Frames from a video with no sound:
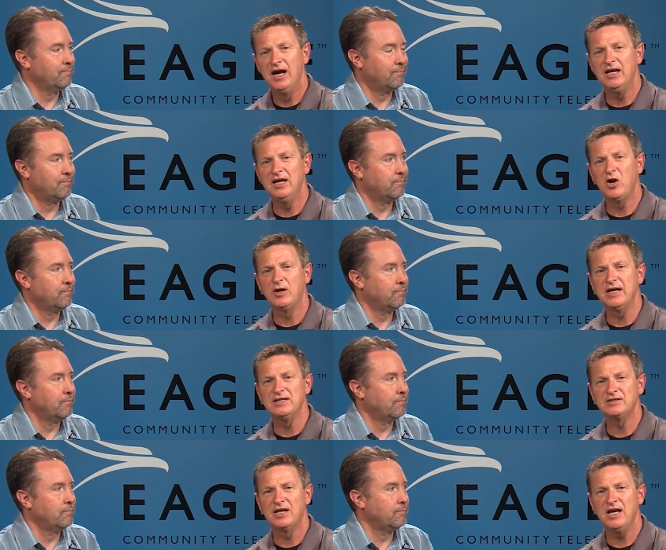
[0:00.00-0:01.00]
Speaker 1: Again, our
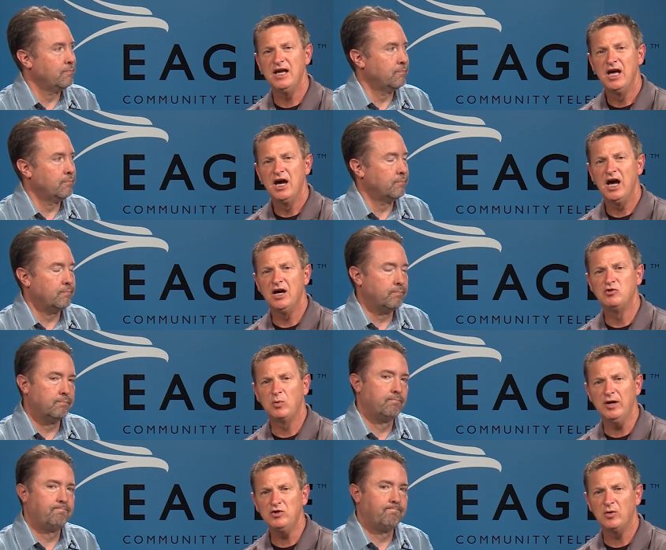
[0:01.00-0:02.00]
guest today, uh,
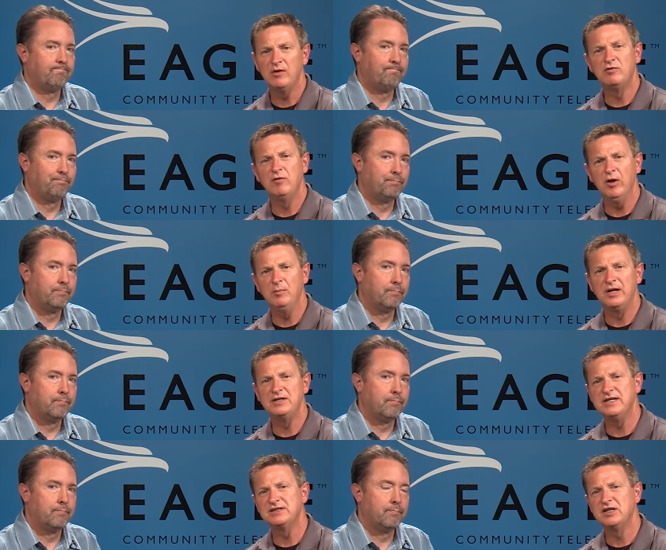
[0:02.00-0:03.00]
Director of Development at
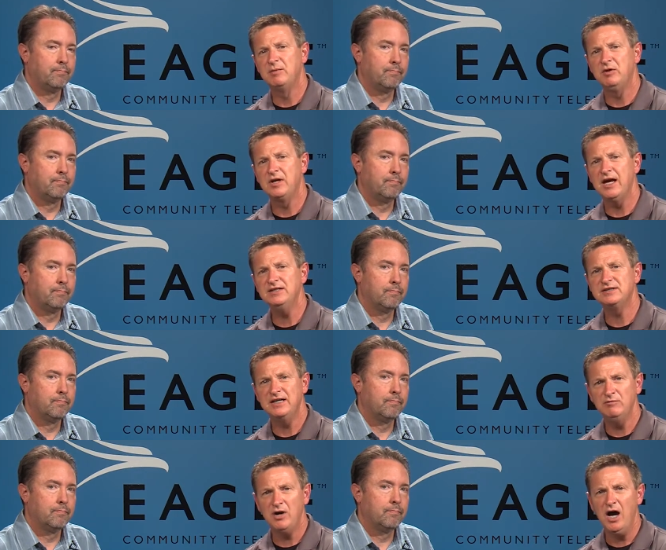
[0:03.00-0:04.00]
DSNWK,
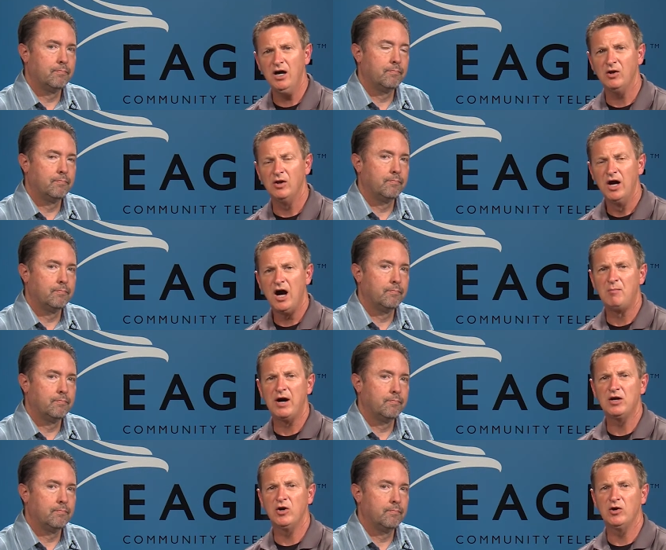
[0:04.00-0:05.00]
Steve Keil. I'm
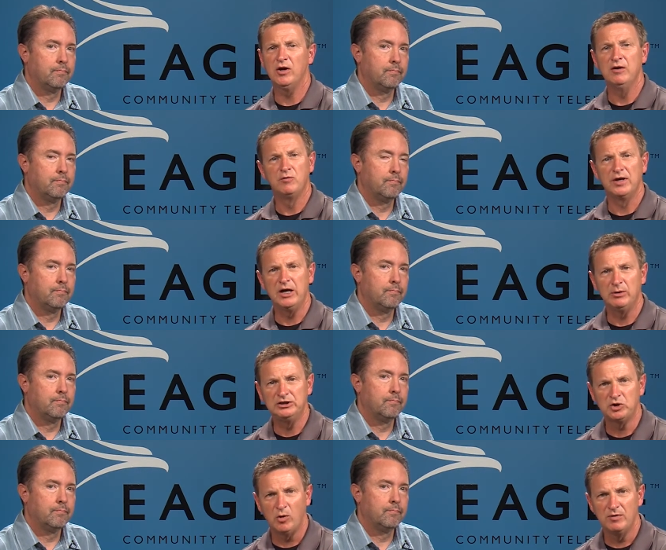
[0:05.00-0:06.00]
Mike Kerner in for Gary
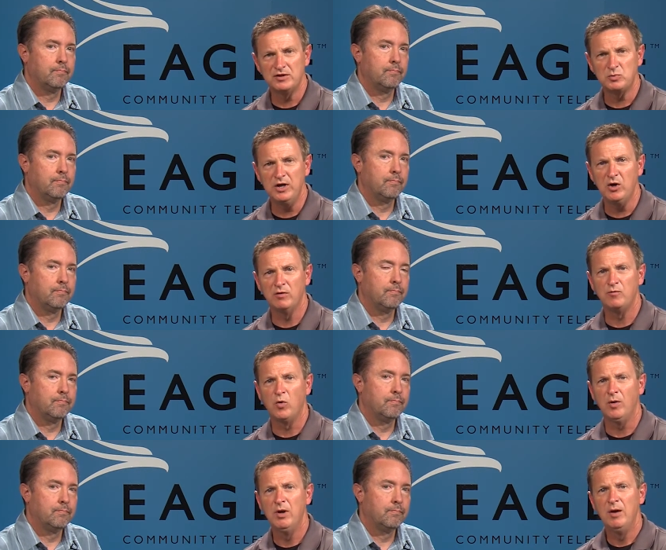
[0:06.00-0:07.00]
Shorman this week on the
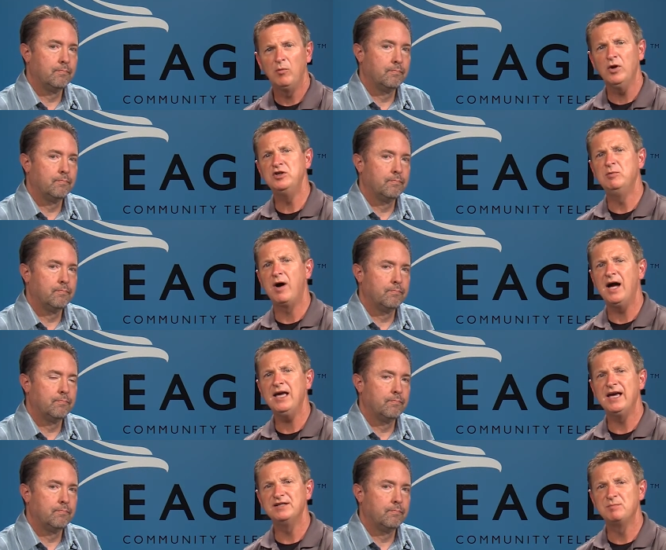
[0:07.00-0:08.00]
forum. Brought to you by
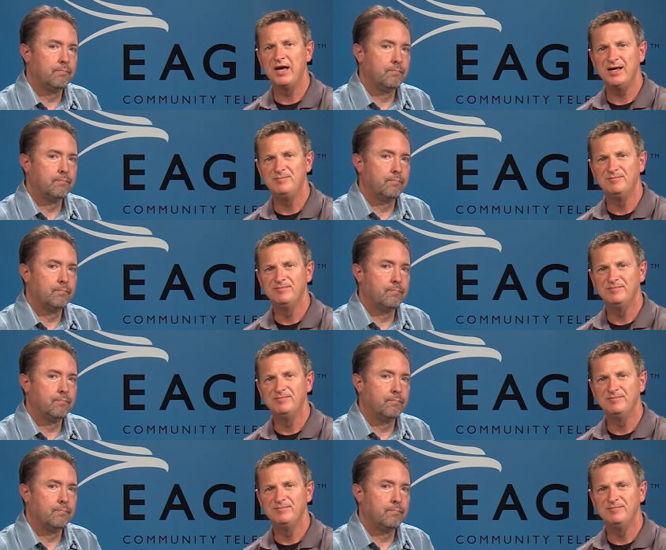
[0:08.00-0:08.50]
Hays Med.